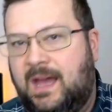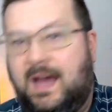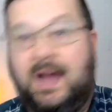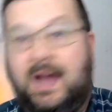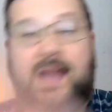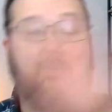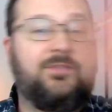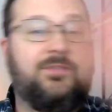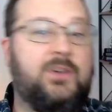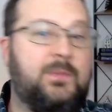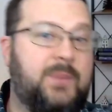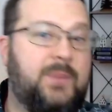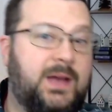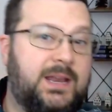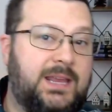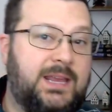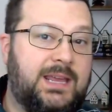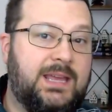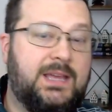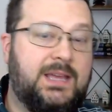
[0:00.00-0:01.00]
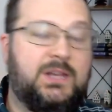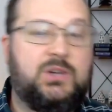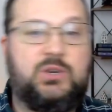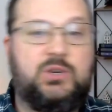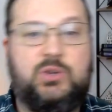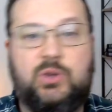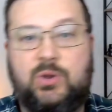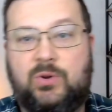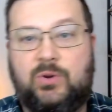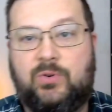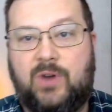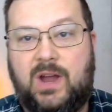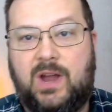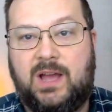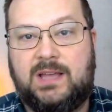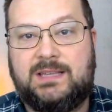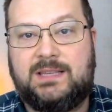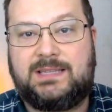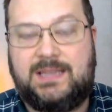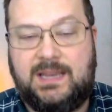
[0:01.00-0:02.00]
Hi, everybody.
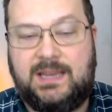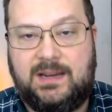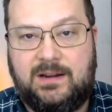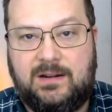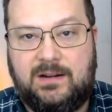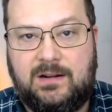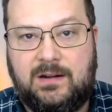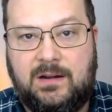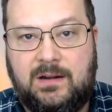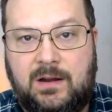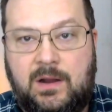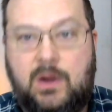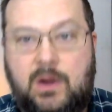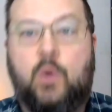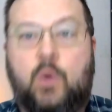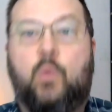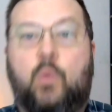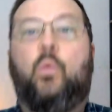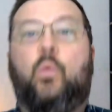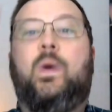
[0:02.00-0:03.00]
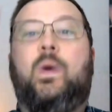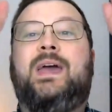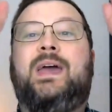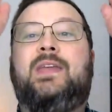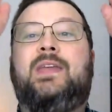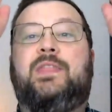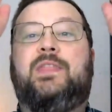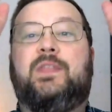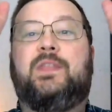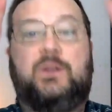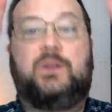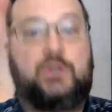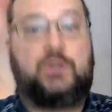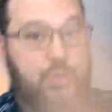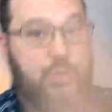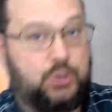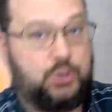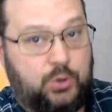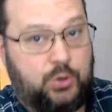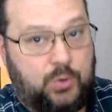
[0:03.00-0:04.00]
DUGROZ here with
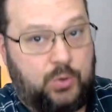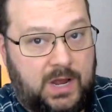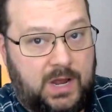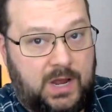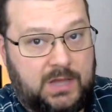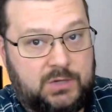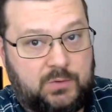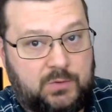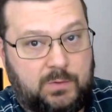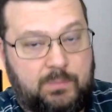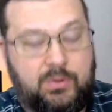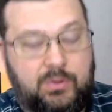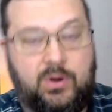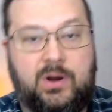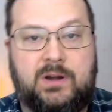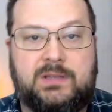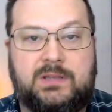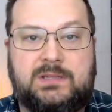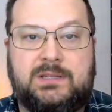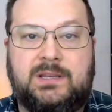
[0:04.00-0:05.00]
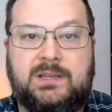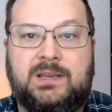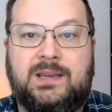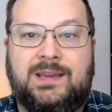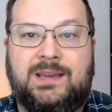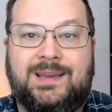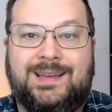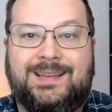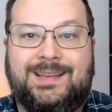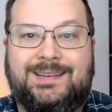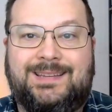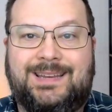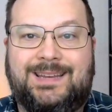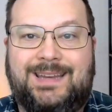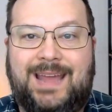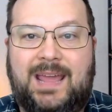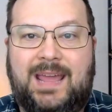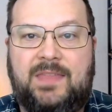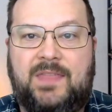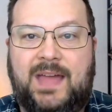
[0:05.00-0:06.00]
DUGROZ Reports.
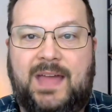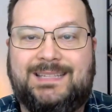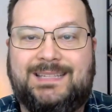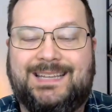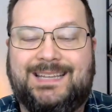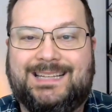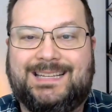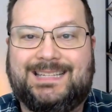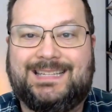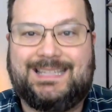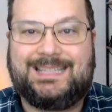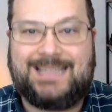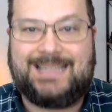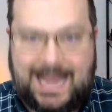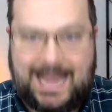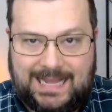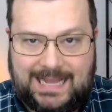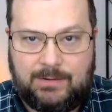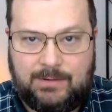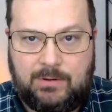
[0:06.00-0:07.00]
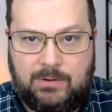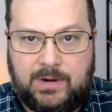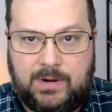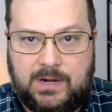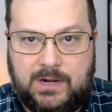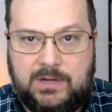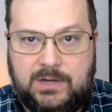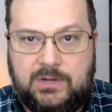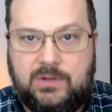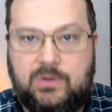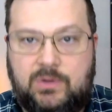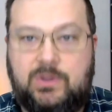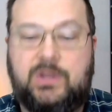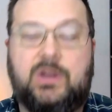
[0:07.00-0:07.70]
Today, that's exactly what we're going to do.